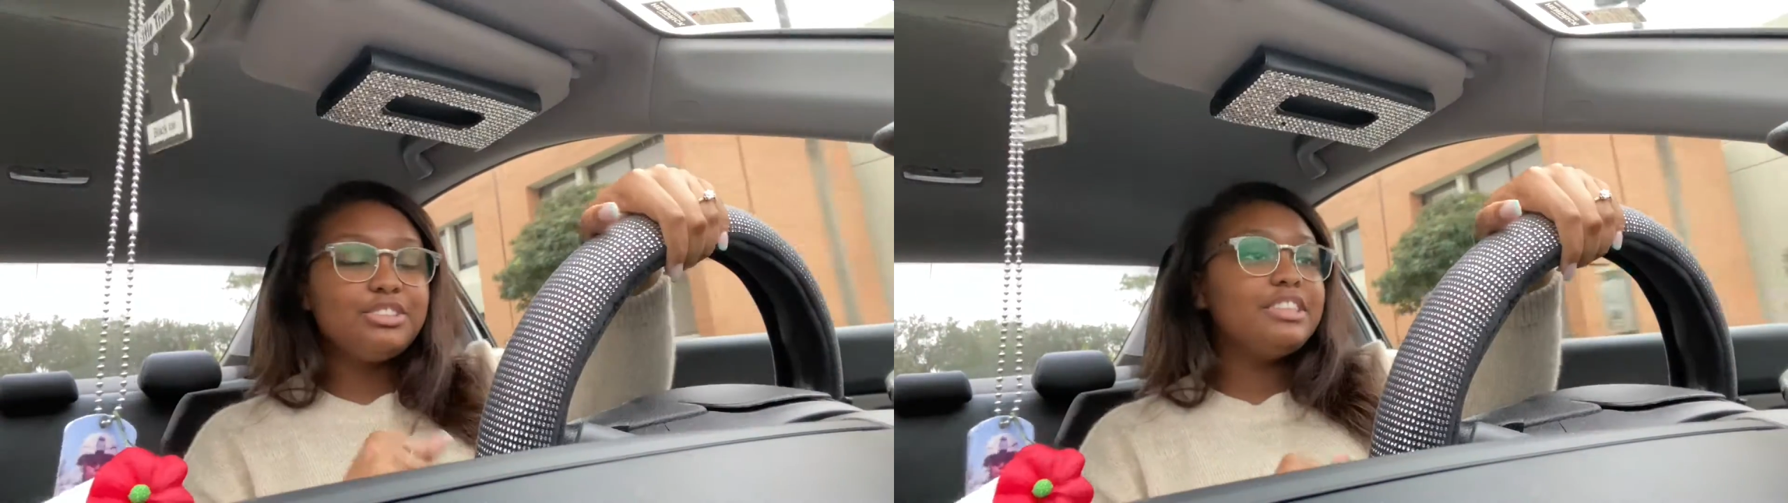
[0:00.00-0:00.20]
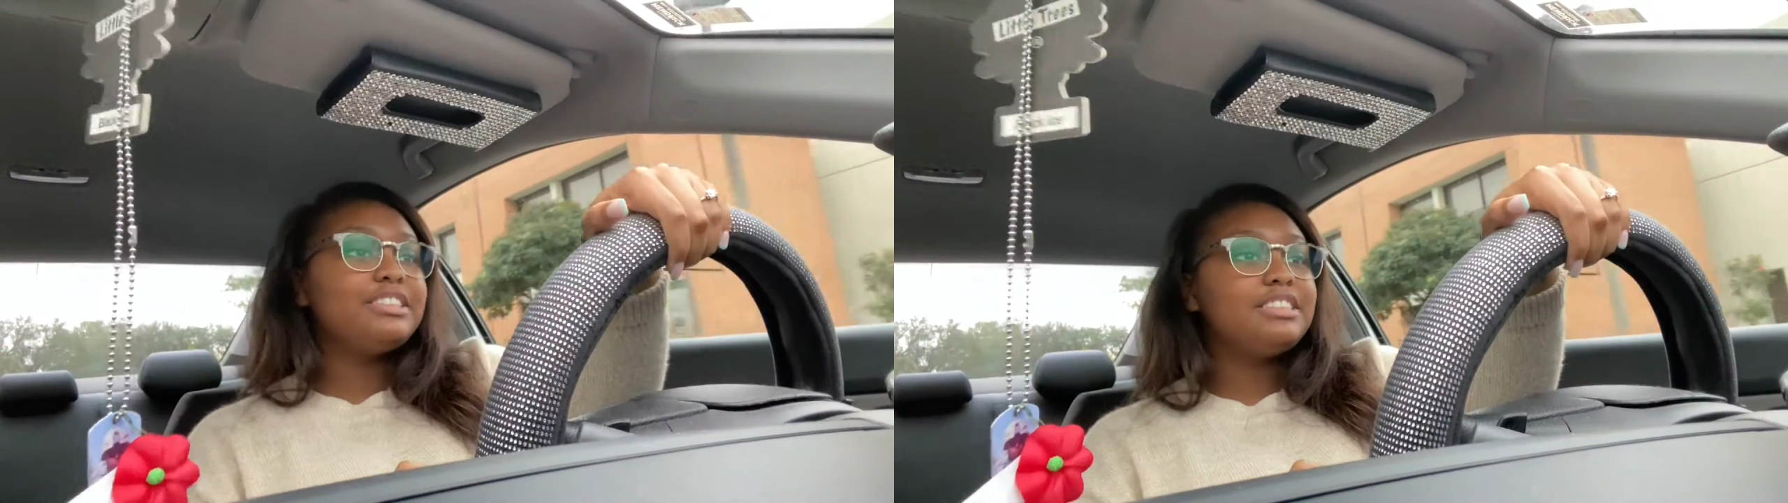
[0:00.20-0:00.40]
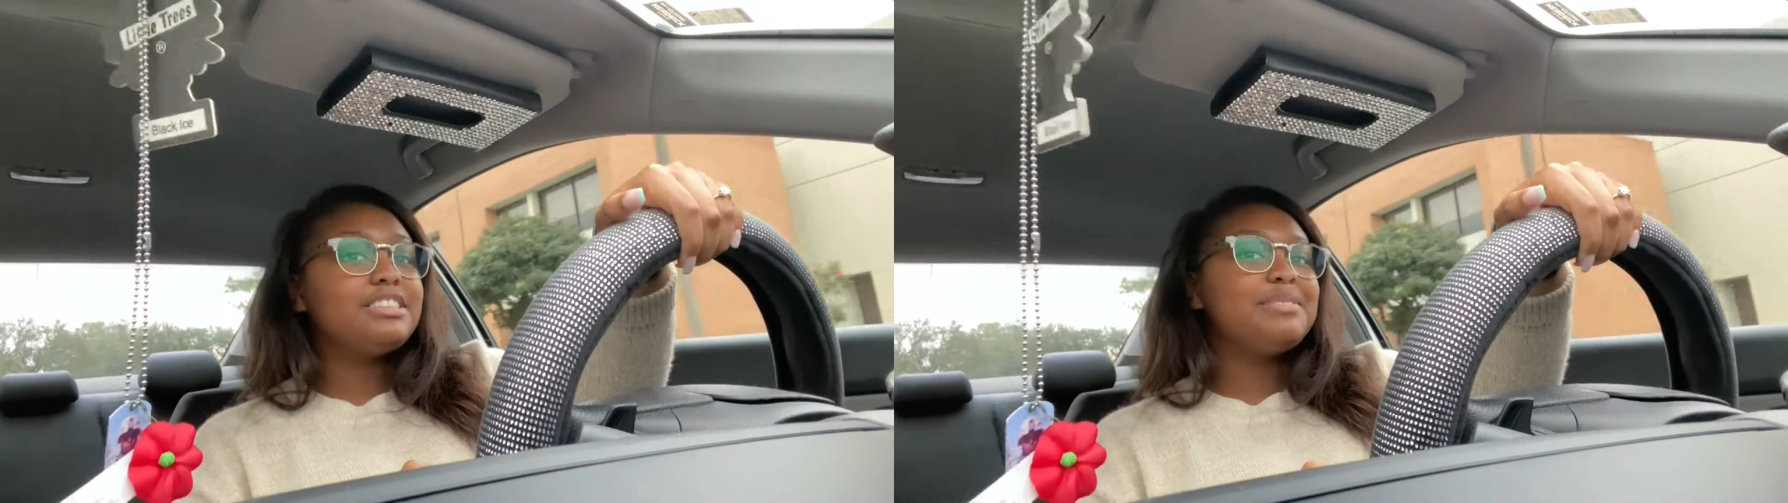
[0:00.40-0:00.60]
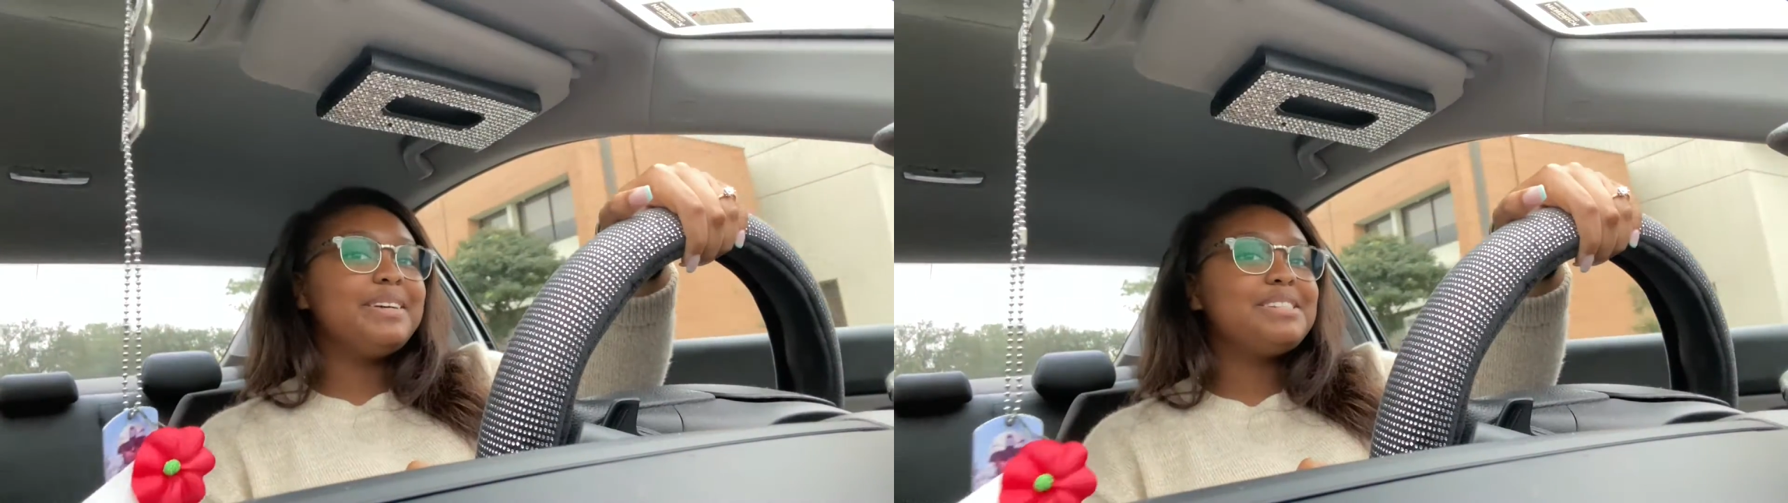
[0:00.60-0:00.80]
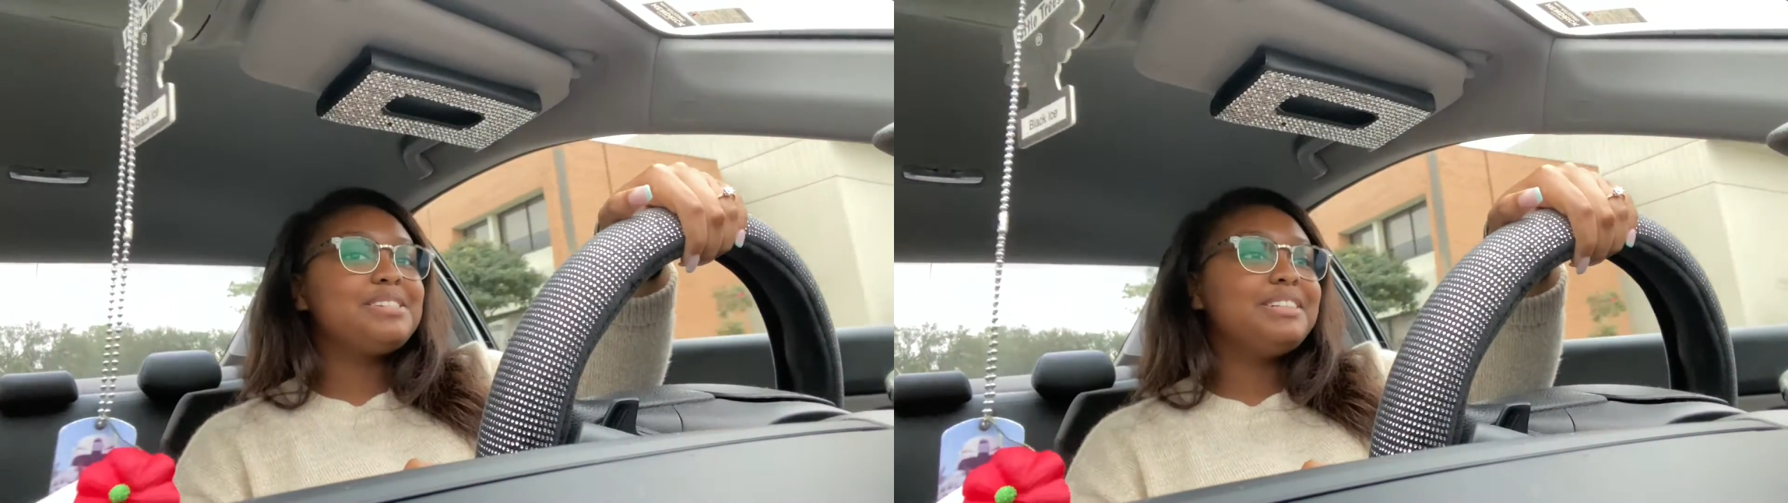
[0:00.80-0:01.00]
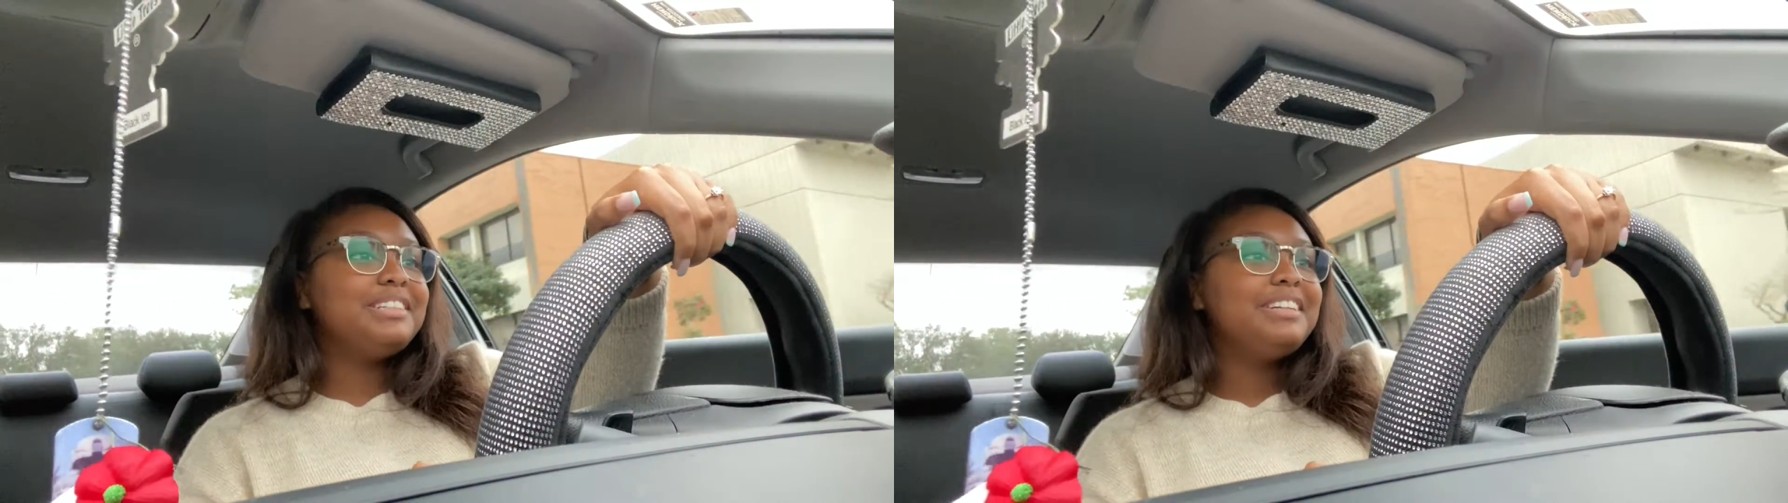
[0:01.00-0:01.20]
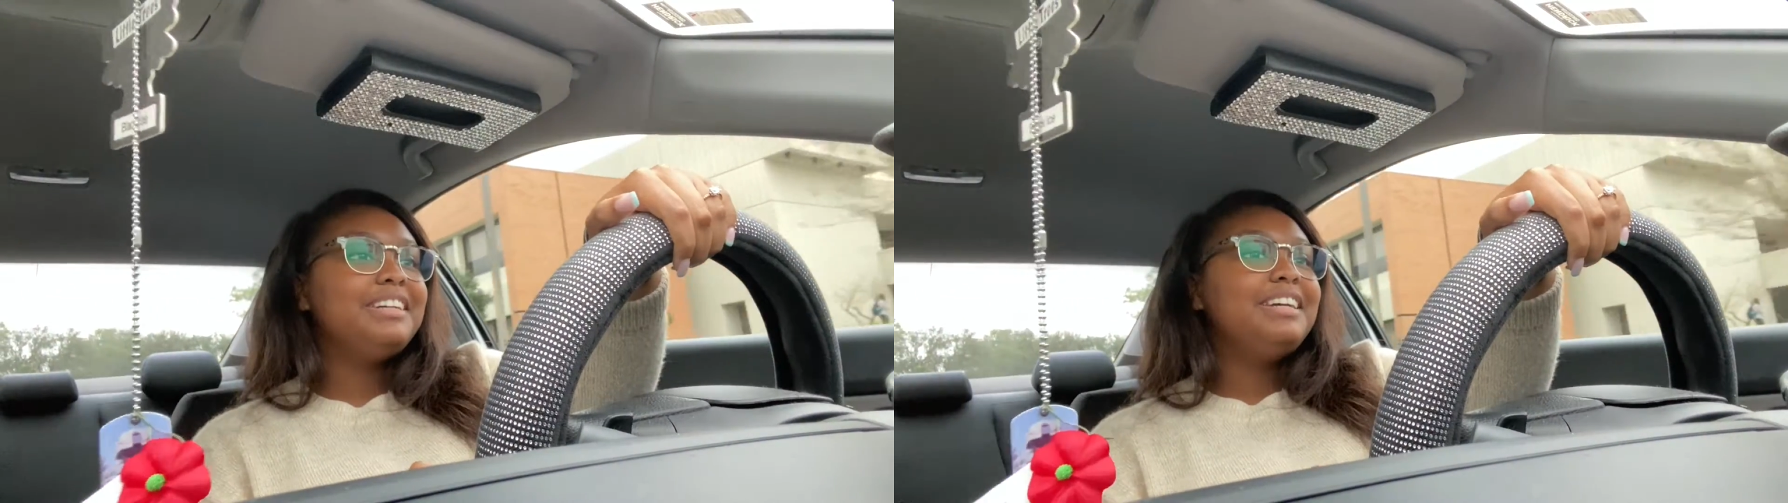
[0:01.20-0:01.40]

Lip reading: drinks this semester